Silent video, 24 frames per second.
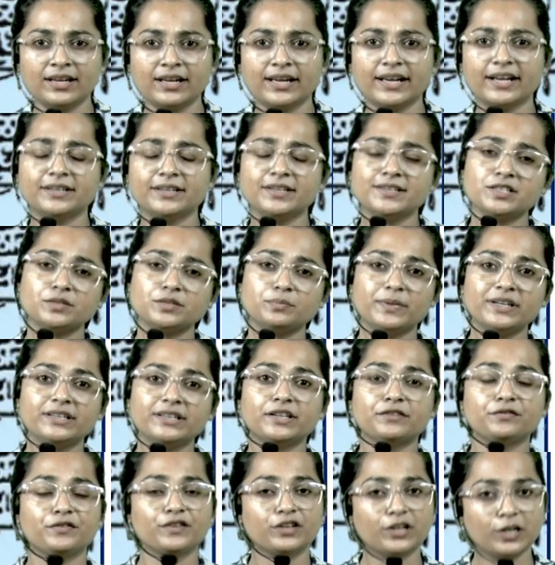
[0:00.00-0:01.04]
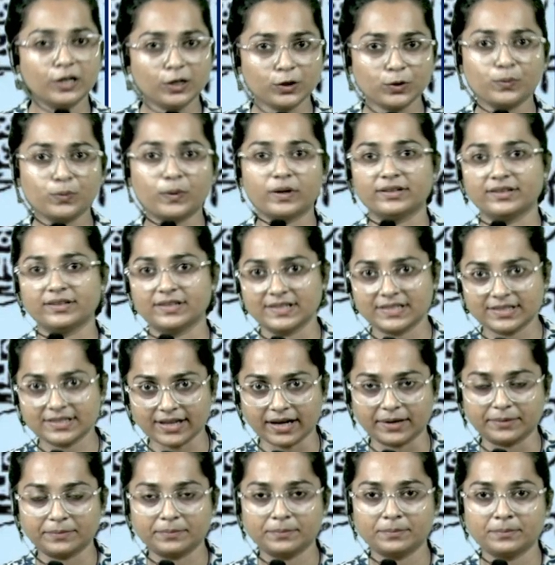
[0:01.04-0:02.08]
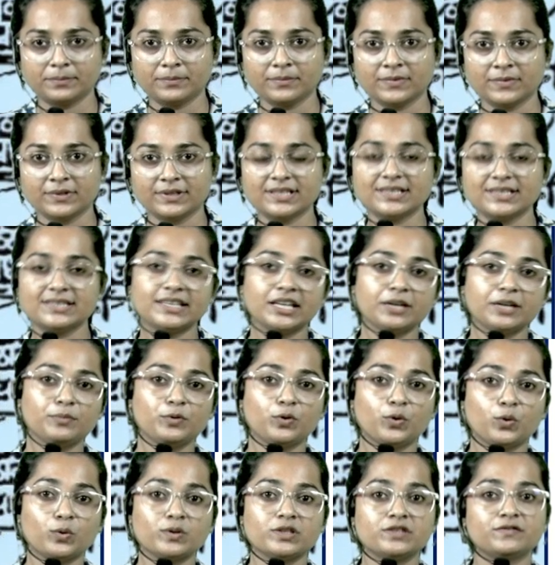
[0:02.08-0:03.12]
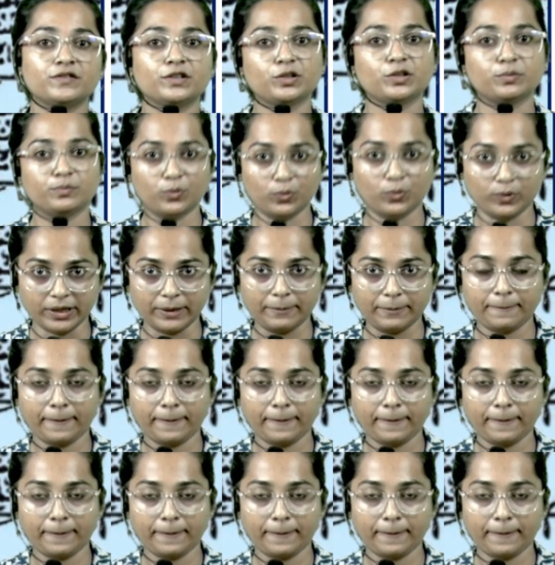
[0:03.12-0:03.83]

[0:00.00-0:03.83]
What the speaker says: It is a bit difficult to understand. The same goes with Modi.